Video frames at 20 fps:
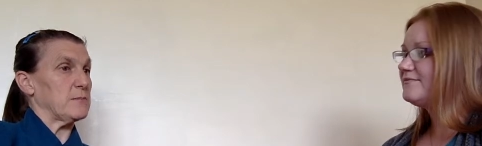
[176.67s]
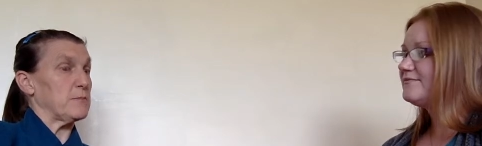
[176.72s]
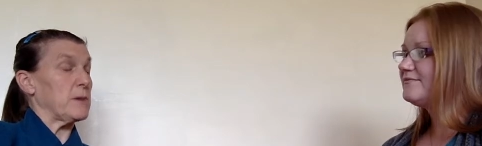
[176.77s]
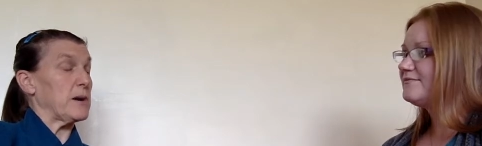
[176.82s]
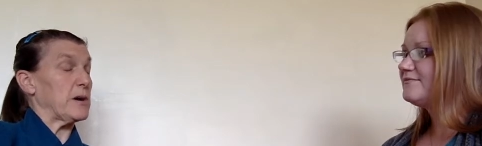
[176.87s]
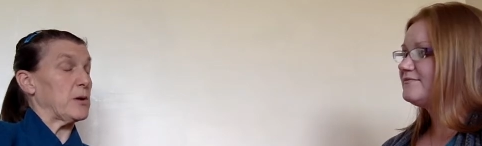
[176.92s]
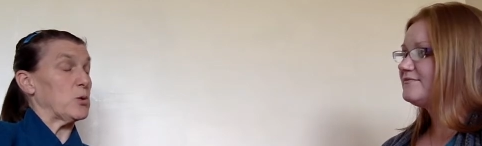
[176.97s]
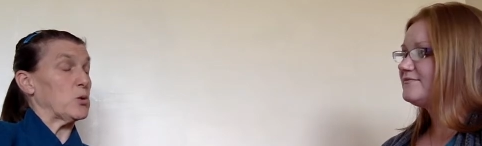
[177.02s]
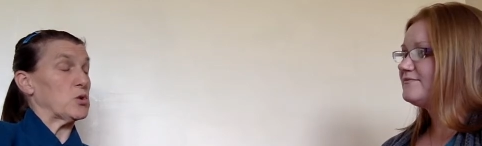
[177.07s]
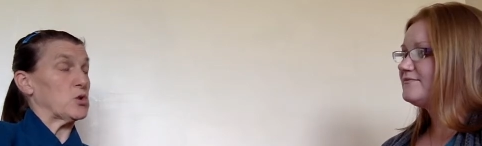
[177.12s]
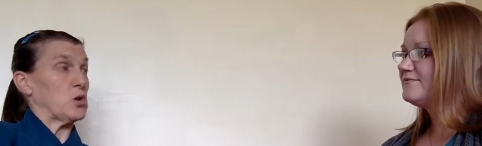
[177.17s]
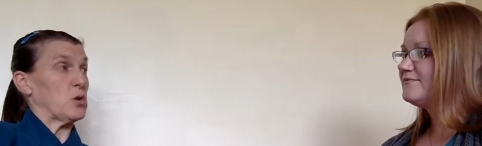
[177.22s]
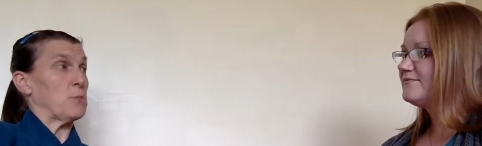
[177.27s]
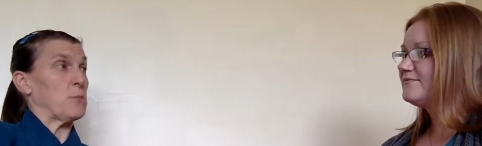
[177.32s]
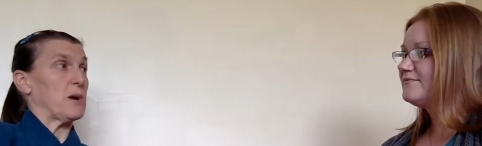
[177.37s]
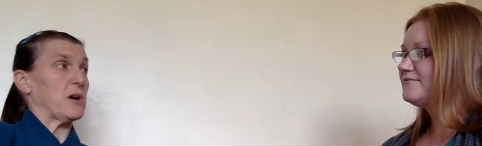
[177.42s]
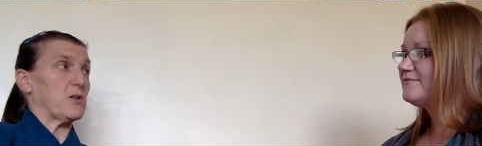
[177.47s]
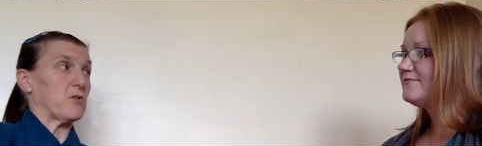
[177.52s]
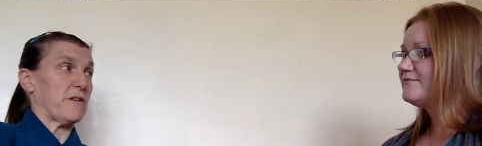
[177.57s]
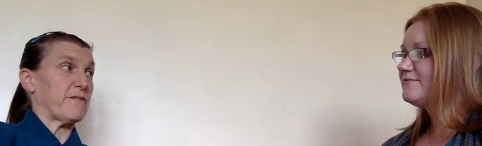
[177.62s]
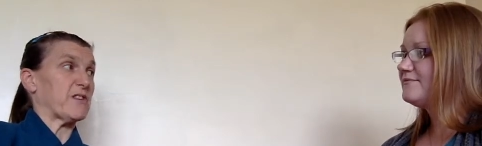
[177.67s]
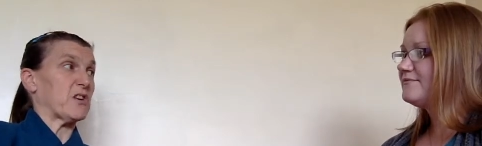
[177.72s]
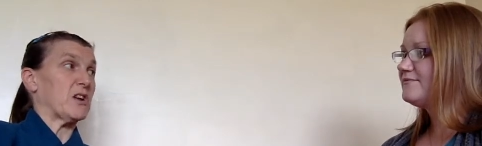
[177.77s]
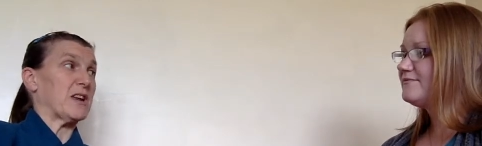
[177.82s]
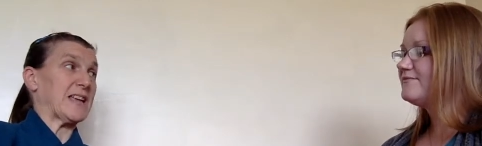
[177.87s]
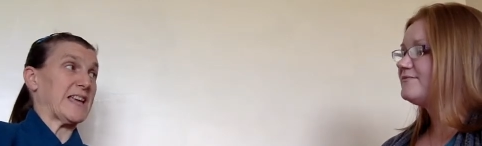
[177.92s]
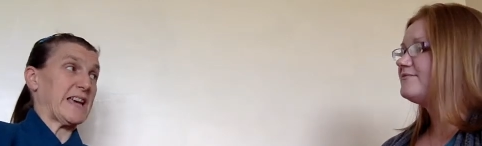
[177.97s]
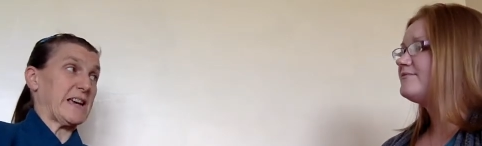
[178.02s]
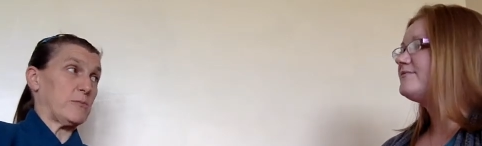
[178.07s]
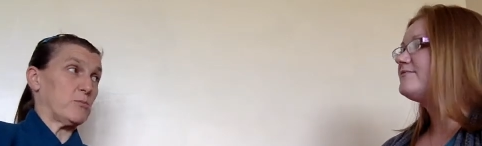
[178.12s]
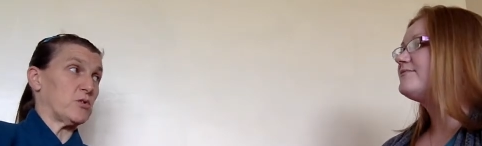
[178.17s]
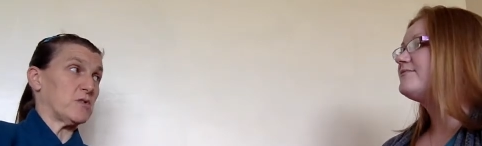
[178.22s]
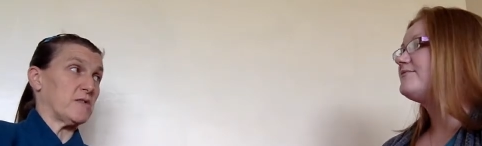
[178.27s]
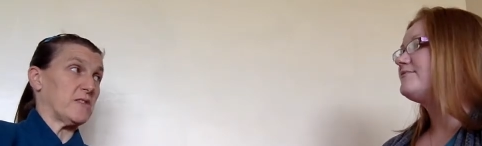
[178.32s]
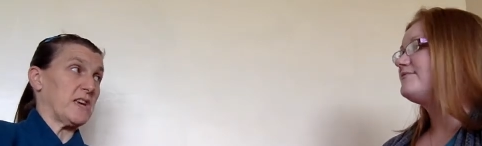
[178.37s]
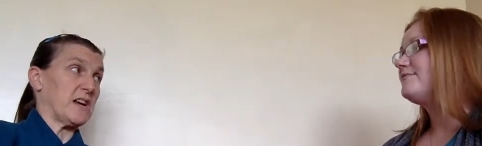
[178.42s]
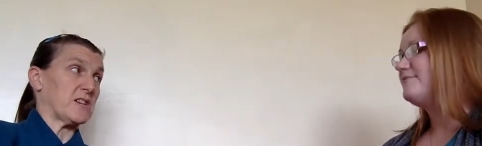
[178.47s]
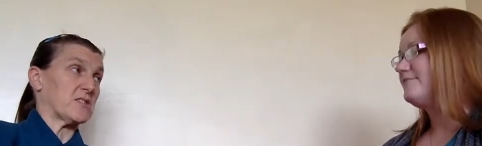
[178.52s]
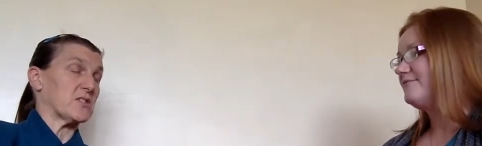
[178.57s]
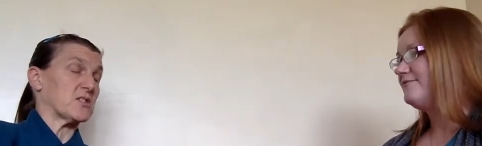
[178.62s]
Speaker 1: my autobiographical account of
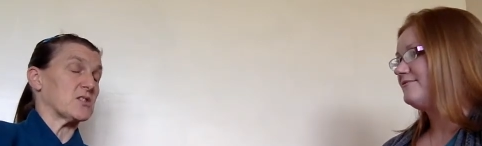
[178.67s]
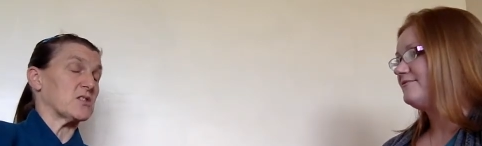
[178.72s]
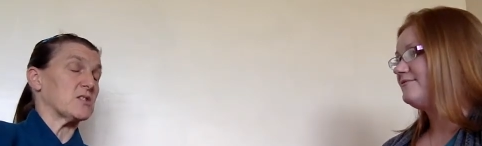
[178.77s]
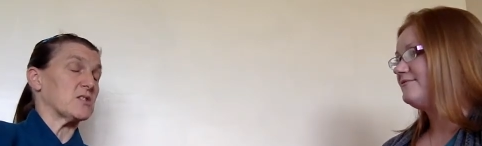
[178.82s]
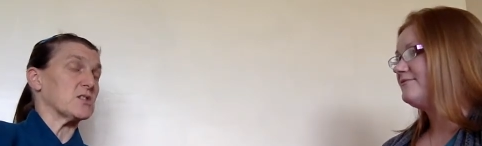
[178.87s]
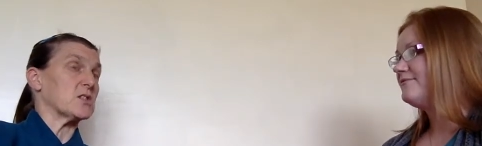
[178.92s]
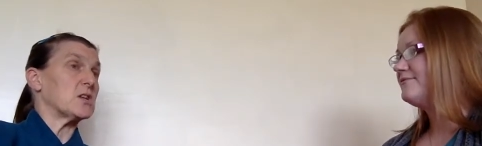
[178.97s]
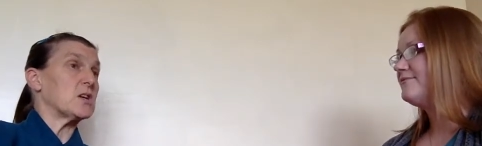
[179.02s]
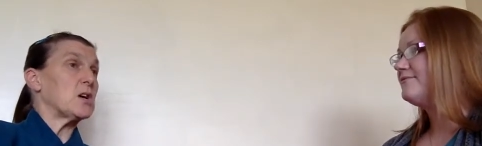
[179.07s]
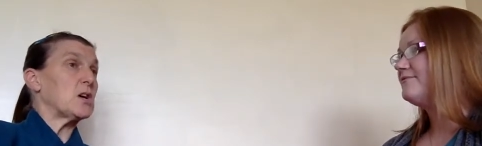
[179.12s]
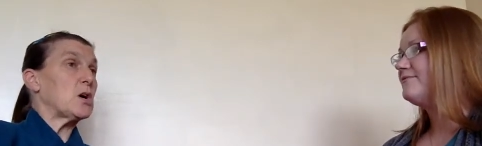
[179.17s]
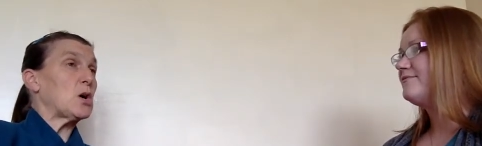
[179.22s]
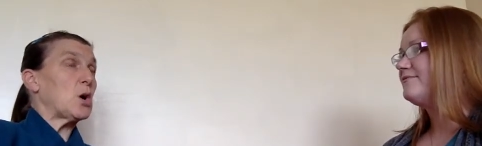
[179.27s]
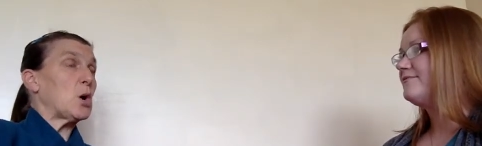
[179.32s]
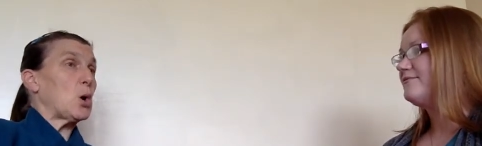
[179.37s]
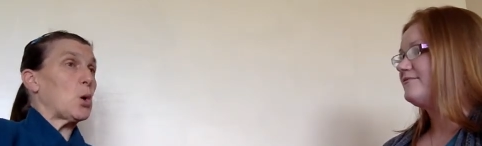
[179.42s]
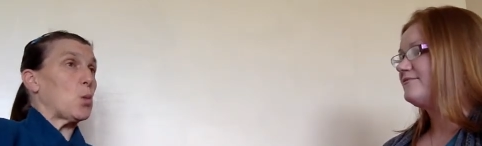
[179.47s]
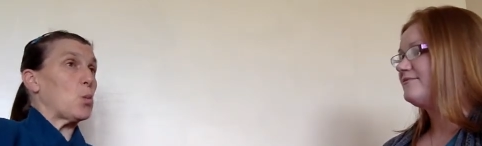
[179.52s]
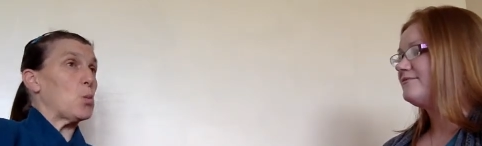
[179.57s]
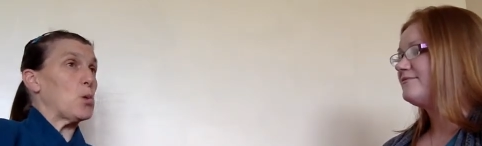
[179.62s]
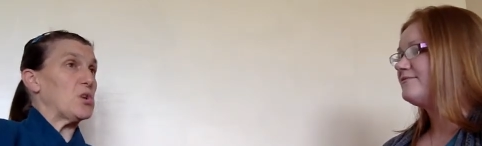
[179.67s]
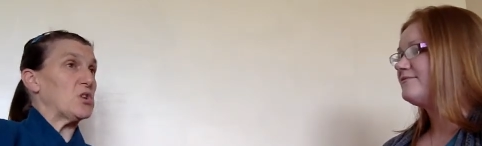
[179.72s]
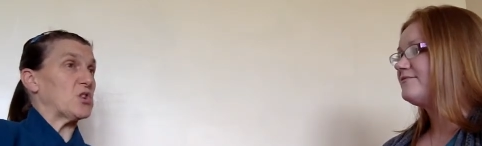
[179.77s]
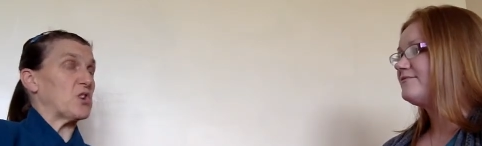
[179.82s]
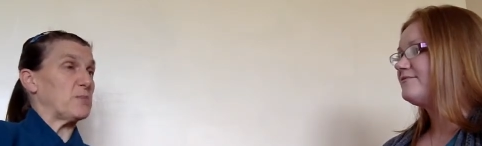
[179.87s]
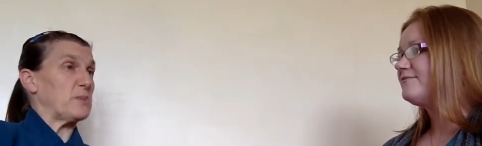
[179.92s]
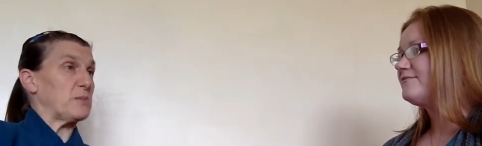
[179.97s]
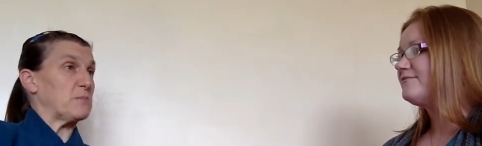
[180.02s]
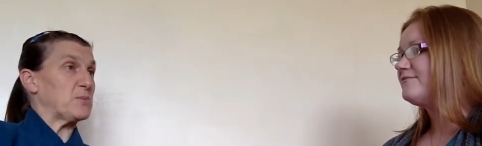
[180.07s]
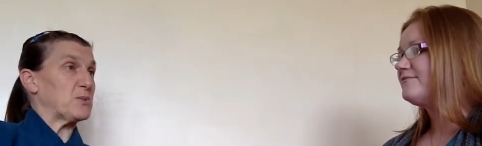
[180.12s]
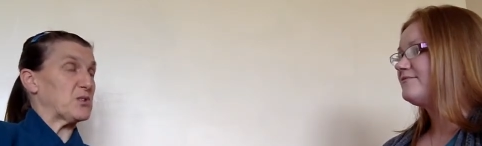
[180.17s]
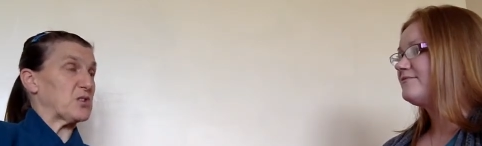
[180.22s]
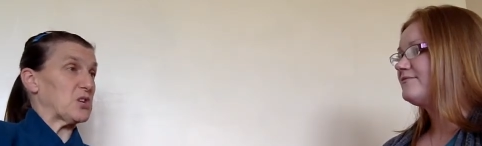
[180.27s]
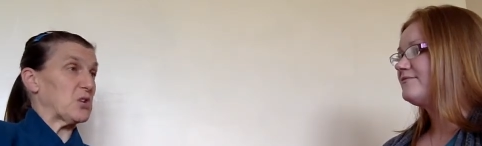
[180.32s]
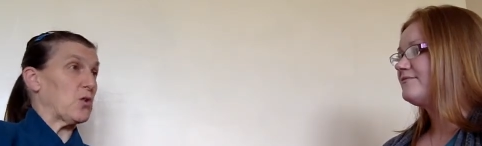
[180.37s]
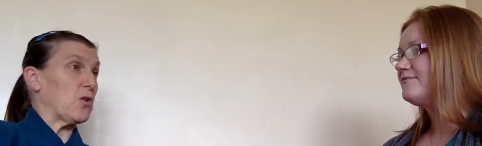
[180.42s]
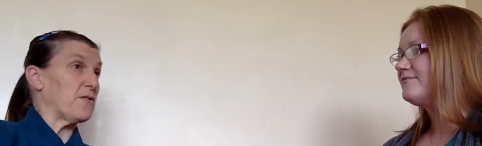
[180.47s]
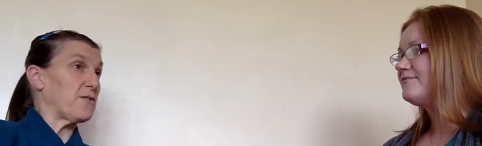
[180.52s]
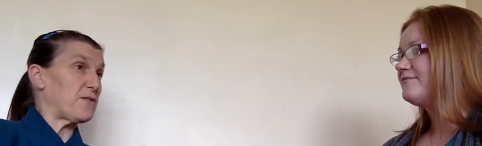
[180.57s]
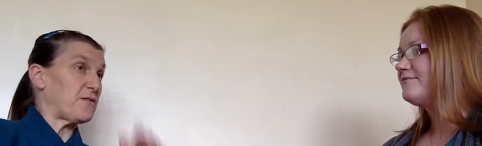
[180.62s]
the accident, which I'd been putting
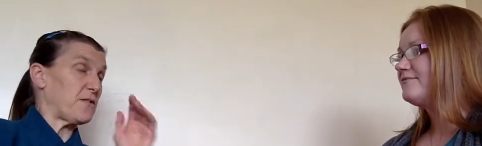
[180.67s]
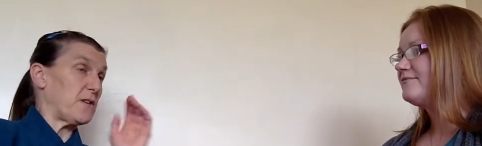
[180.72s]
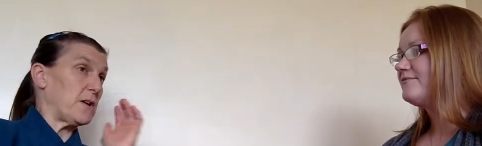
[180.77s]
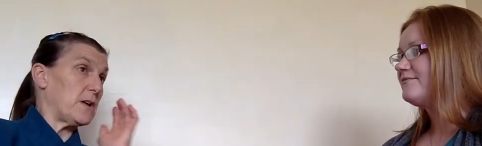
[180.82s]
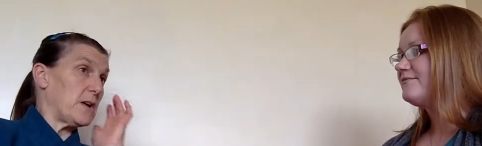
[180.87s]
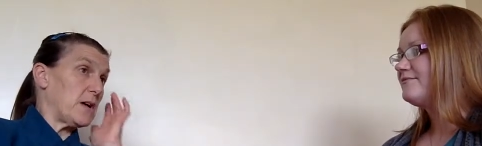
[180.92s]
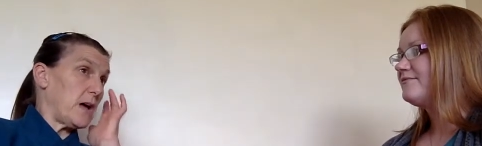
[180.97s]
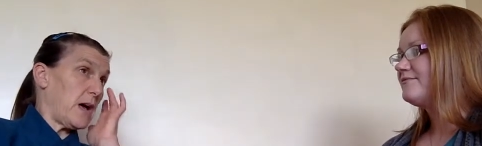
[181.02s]
off.